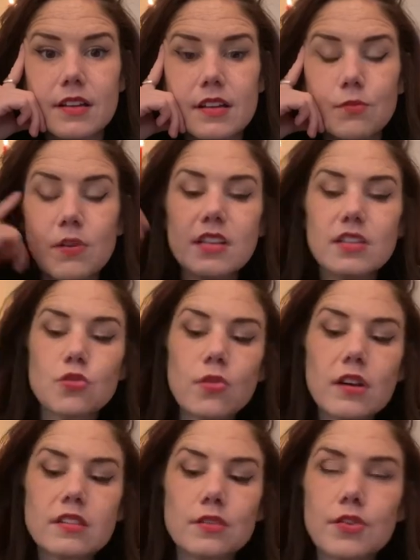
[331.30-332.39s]
With this
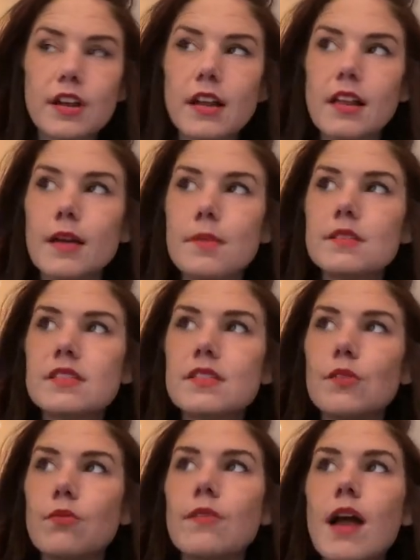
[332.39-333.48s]
Taurus lunar eclipse,
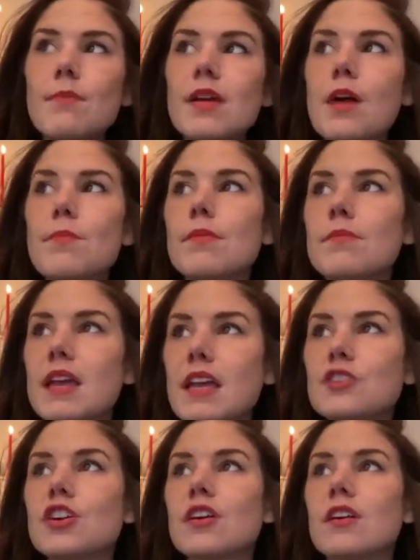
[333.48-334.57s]
we're wrapping up a
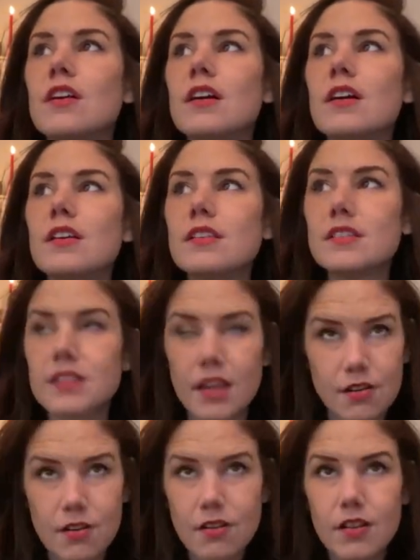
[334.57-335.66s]
major
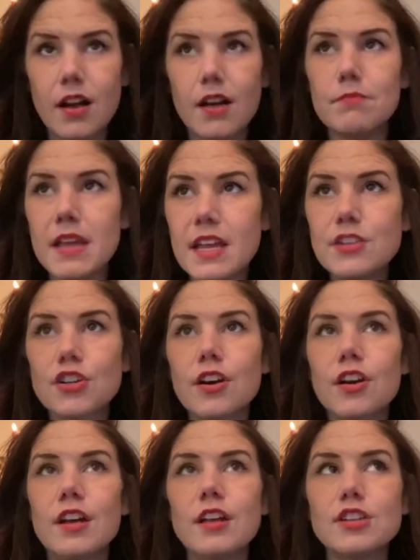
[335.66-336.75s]
cycle, a
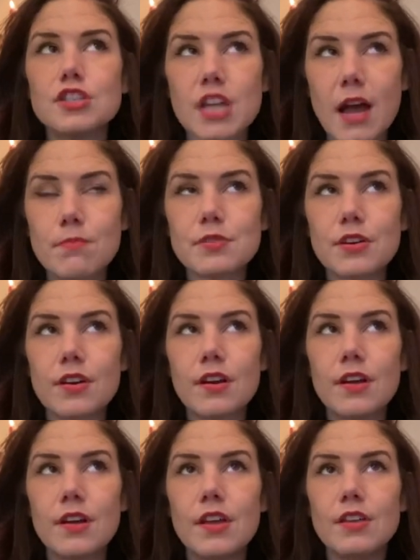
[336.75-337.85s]
major chapter,
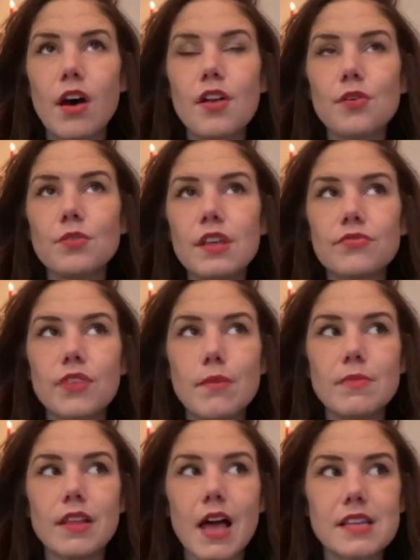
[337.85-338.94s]
not only from
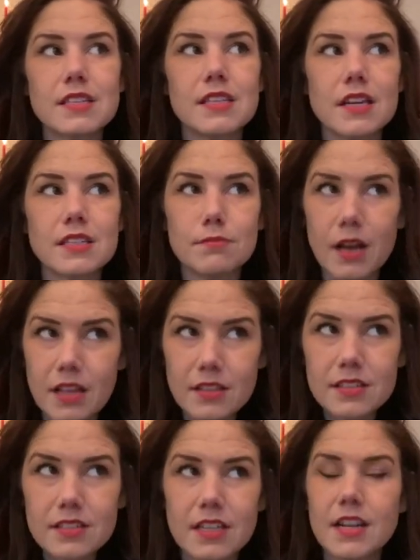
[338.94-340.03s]
the last 6
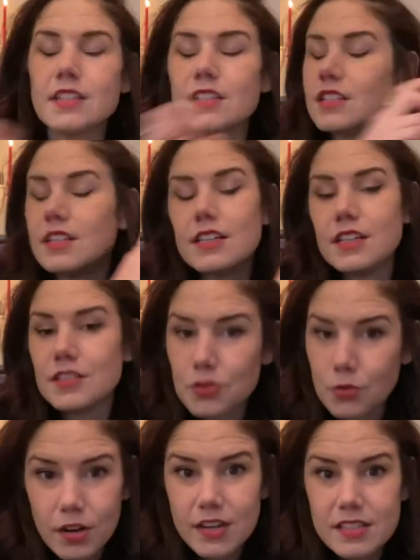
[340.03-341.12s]
months connected to the
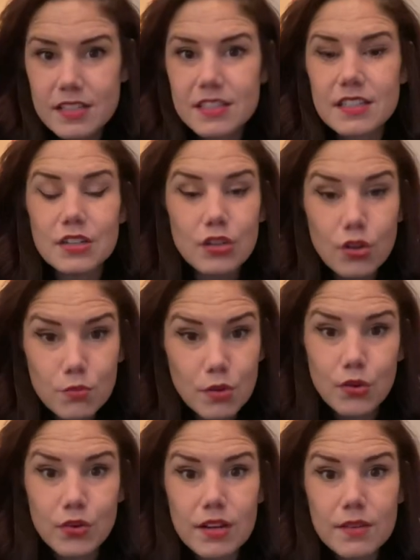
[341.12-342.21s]
Taurus new
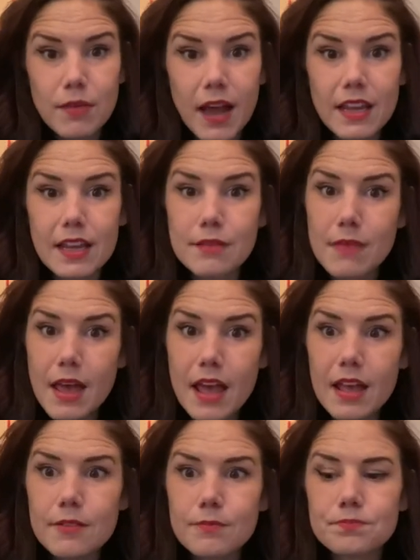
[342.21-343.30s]
moon back in
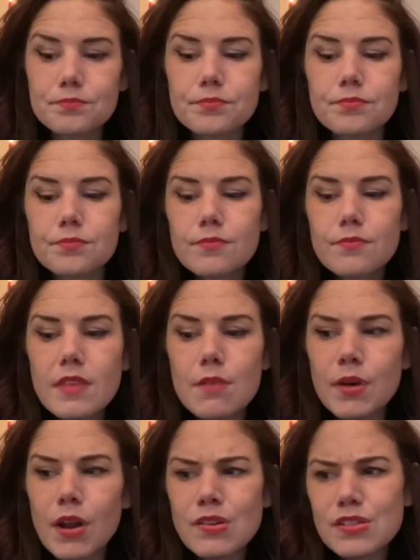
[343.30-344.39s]
May,
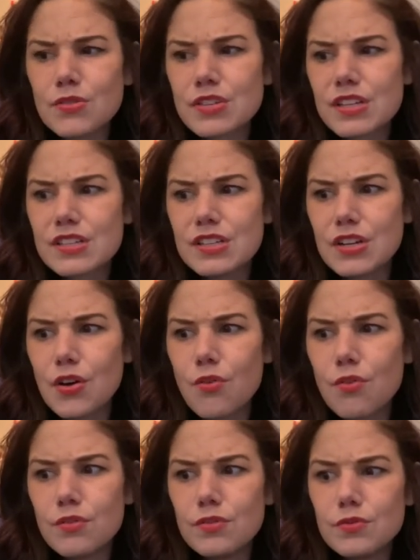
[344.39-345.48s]
but also just,
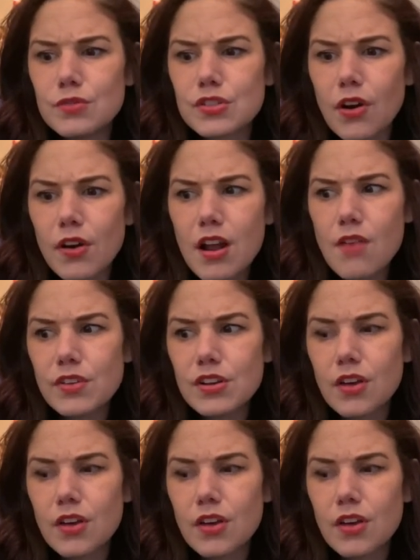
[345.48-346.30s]
starting off